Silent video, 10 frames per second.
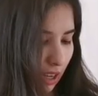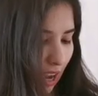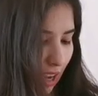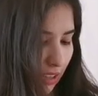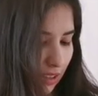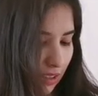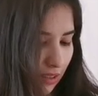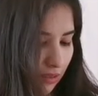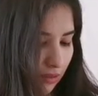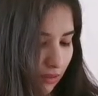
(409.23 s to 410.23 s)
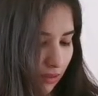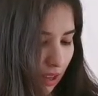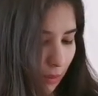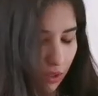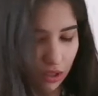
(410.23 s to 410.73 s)
it has
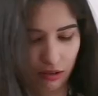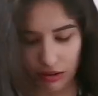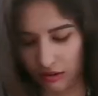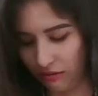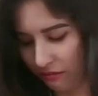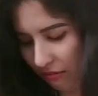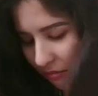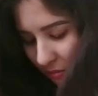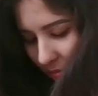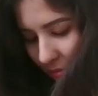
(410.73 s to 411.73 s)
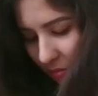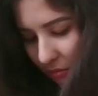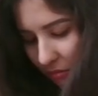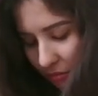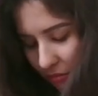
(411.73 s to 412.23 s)
that material.
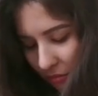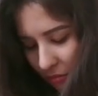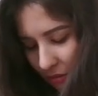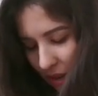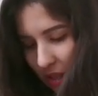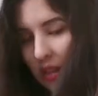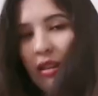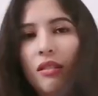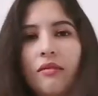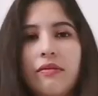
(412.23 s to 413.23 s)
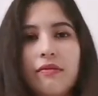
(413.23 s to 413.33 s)
I like it.